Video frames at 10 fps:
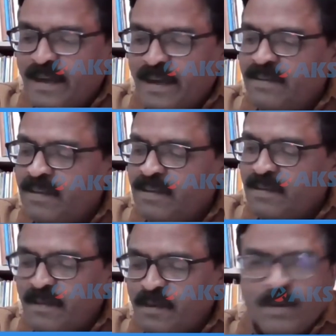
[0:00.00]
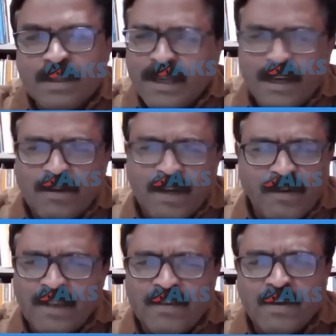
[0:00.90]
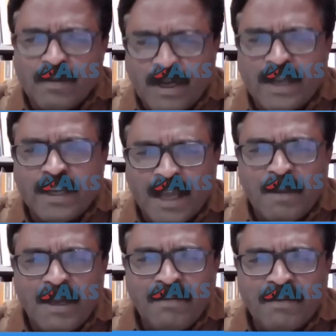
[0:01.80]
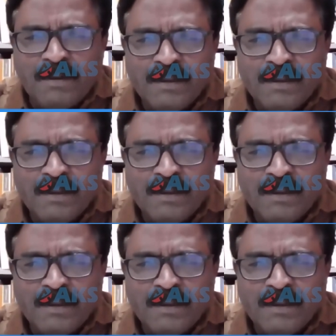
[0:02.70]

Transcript: ratings is good. 1321 is a good rating, I believe.